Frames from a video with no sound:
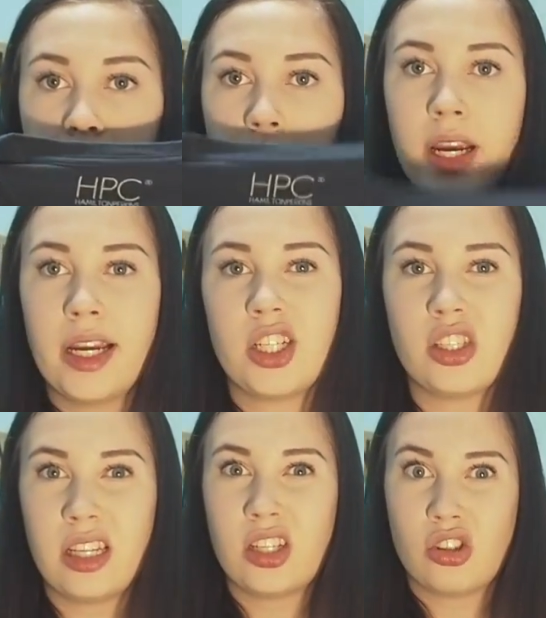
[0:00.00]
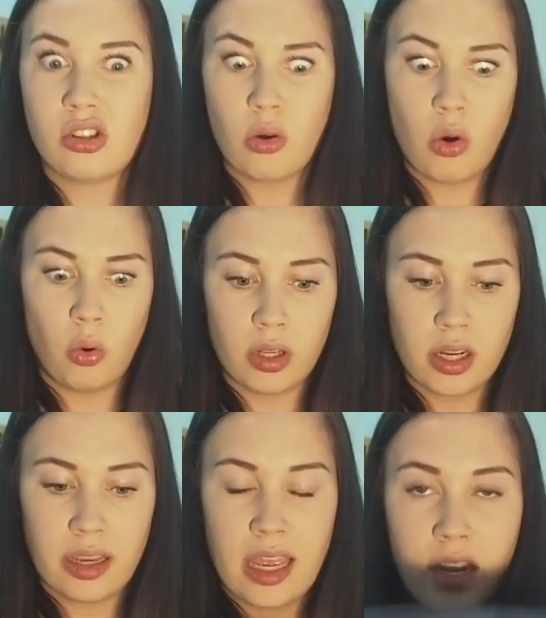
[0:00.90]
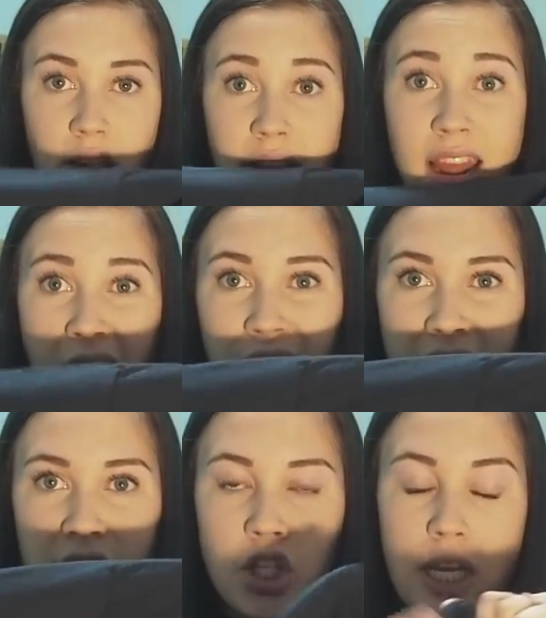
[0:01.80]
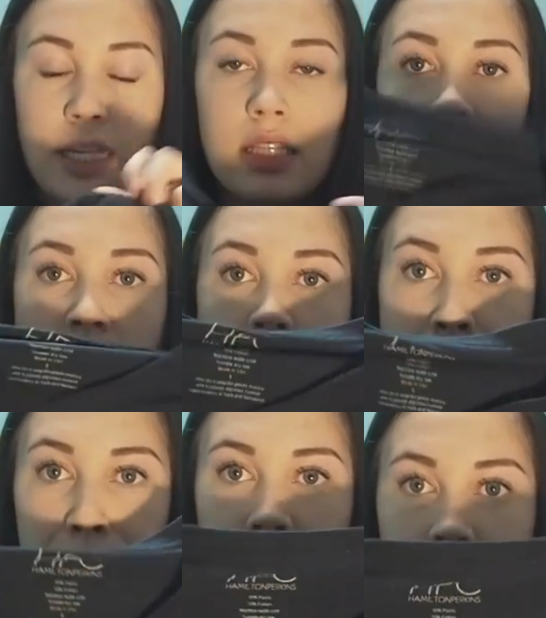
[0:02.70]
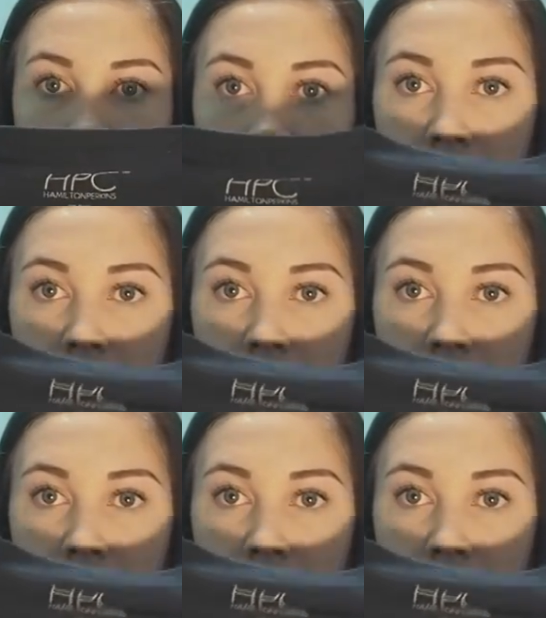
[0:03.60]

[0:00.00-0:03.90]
to wear it. It's just that it's so cold here in Canada that I haven't had the chance. But it's